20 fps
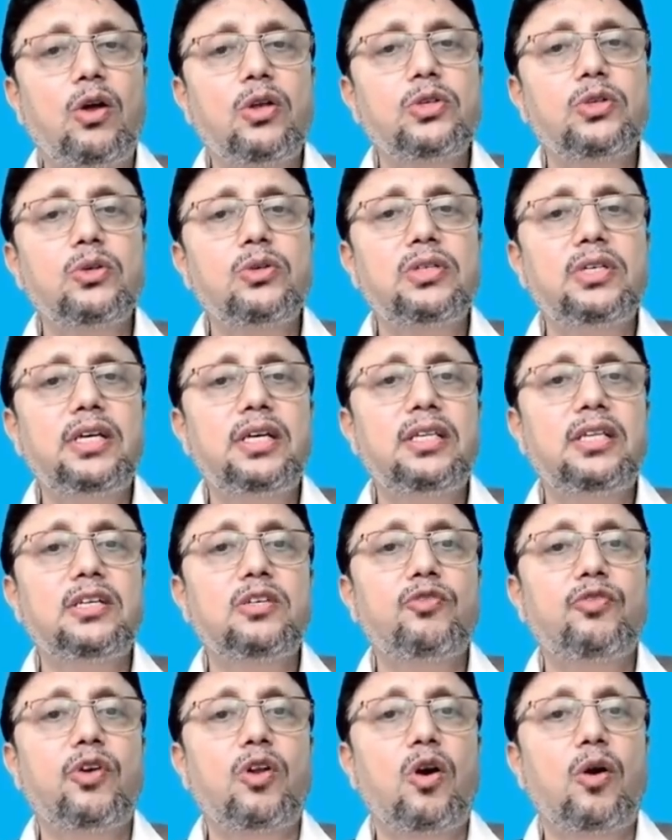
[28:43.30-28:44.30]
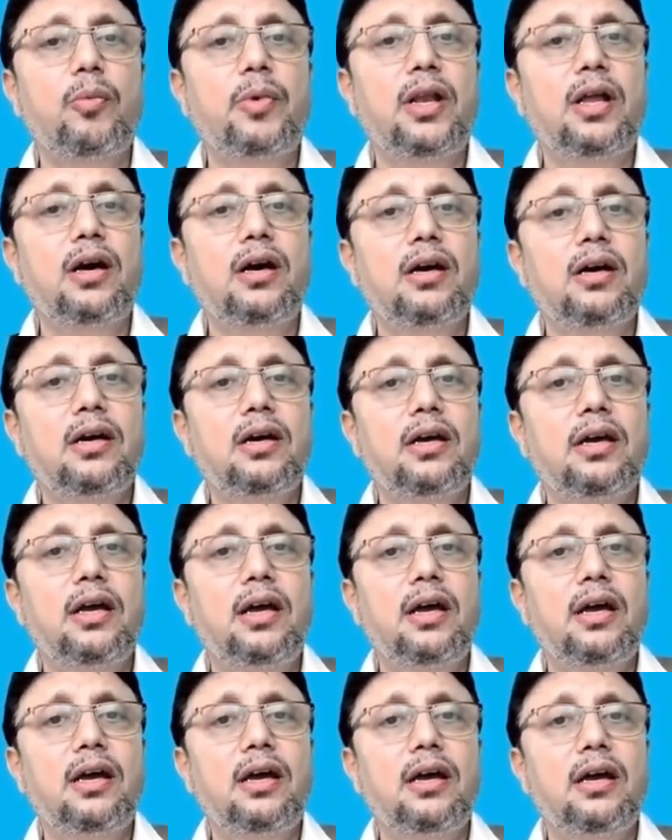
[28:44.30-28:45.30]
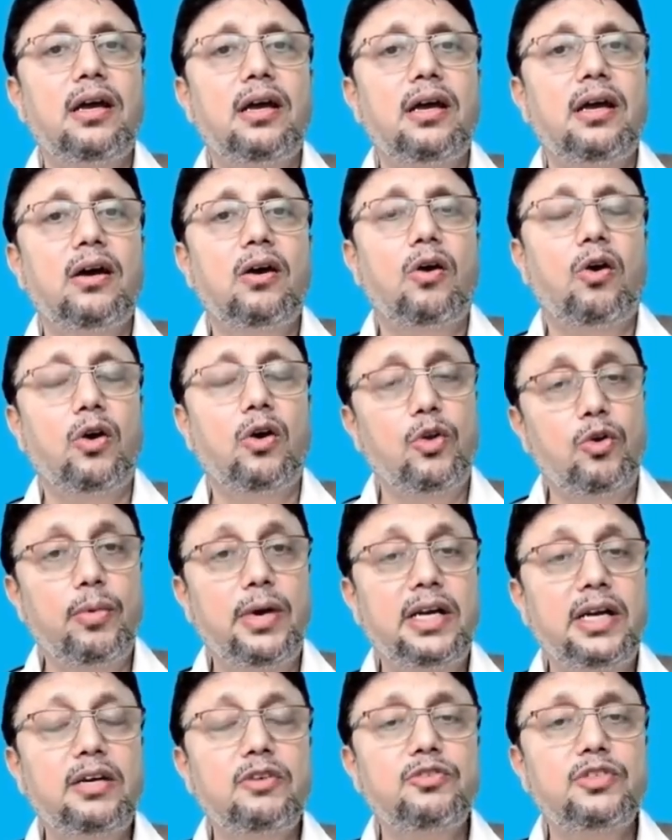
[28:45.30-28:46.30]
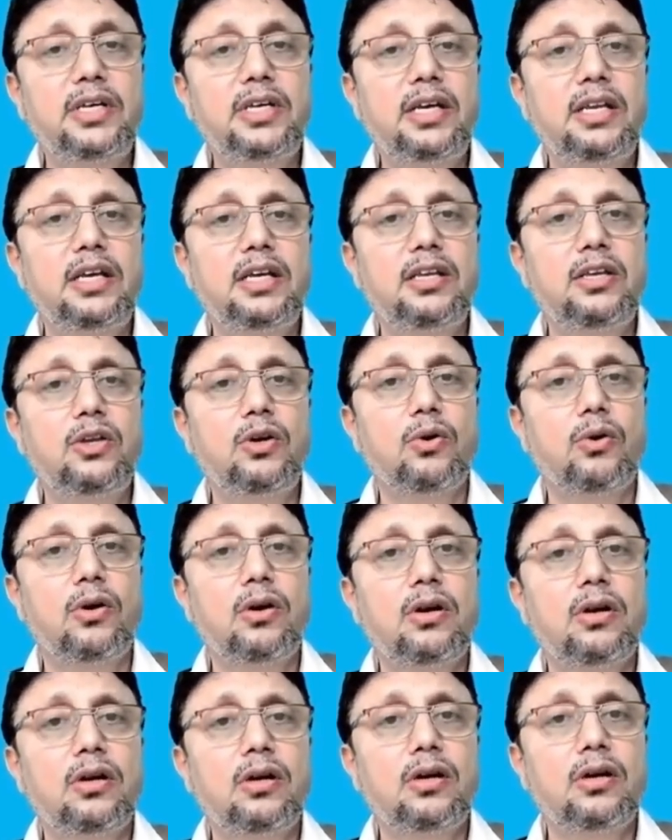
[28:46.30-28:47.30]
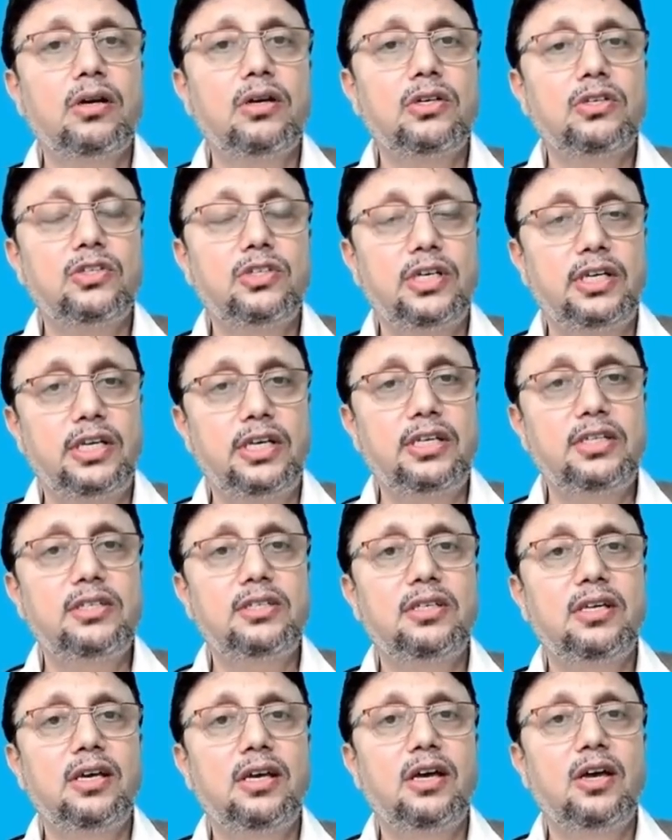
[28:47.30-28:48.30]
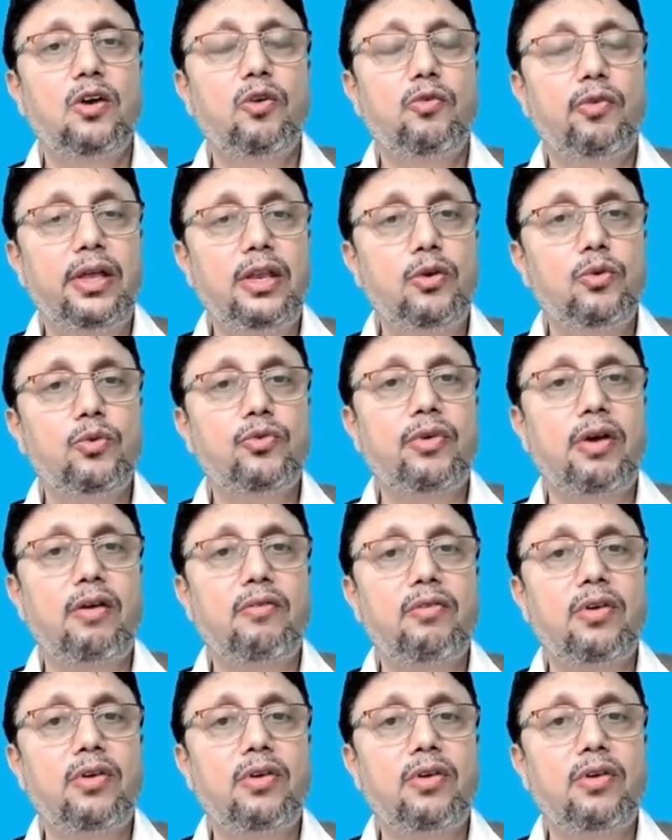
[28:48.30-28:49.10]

can also see this phenomena, or you might have seen in your cities when you